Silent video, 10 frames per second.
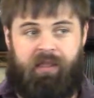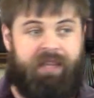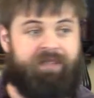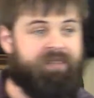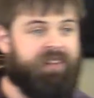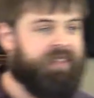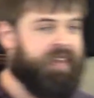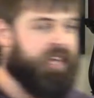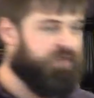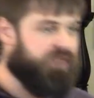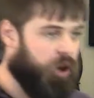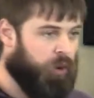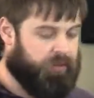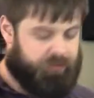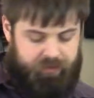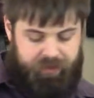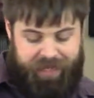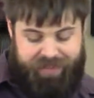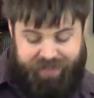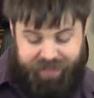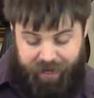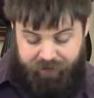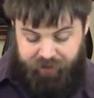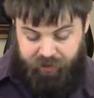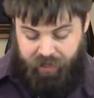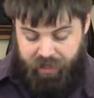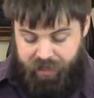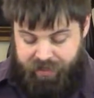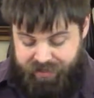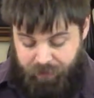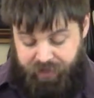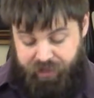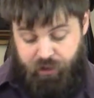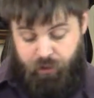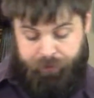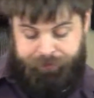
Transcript: Leave everything that you've known and seek after something new.